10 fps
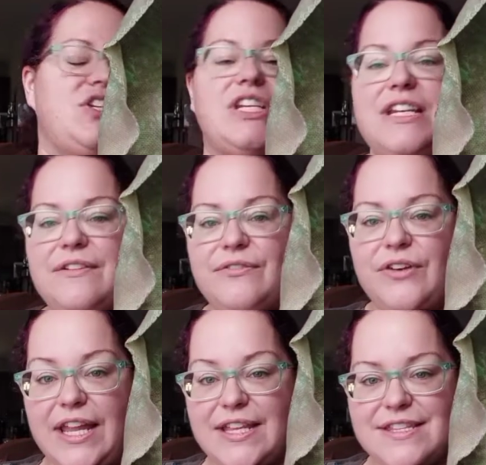did a
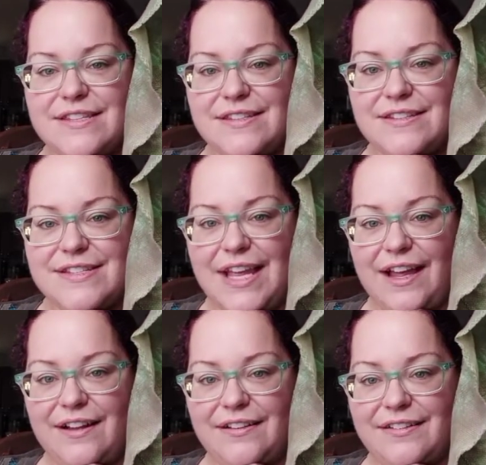Friends
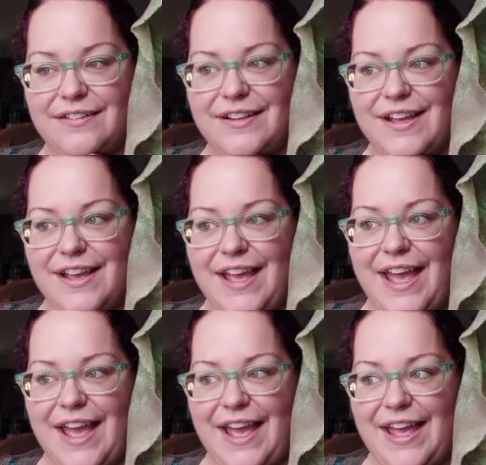sal,
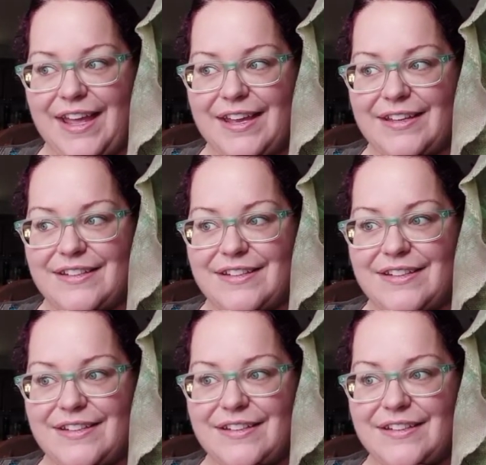and
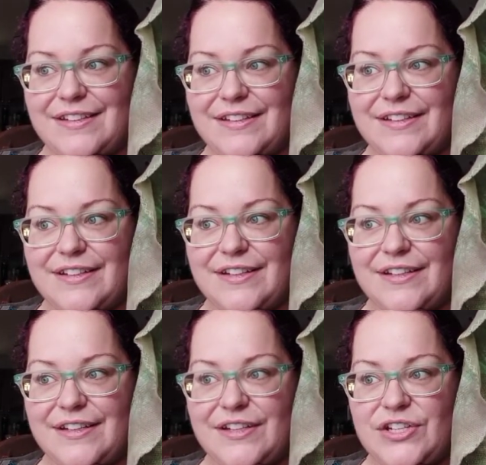
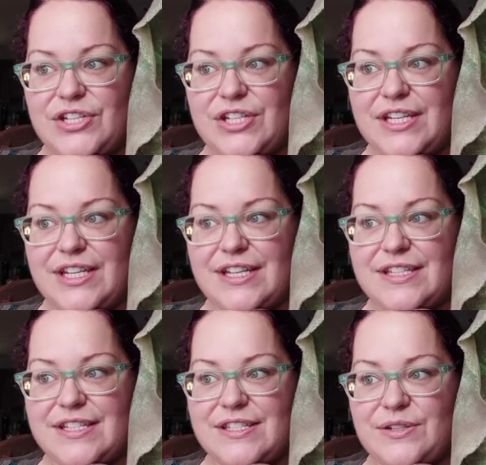she
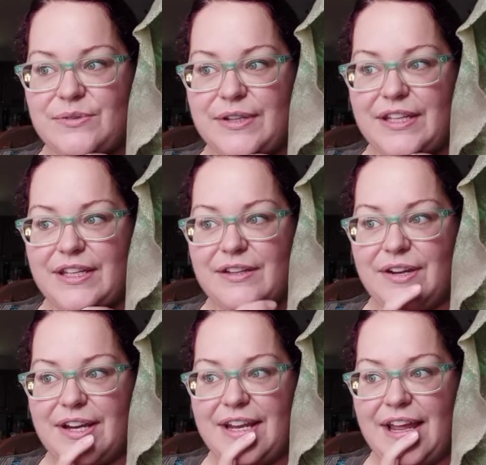is doing
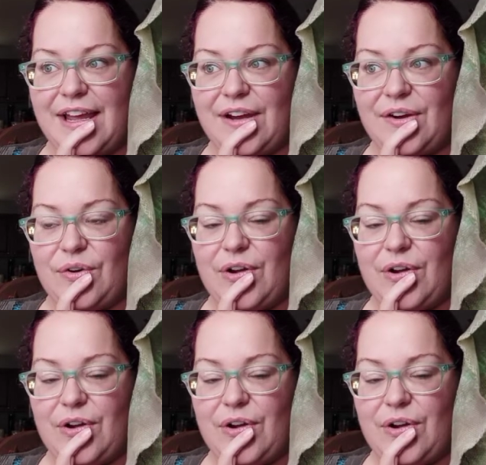right now,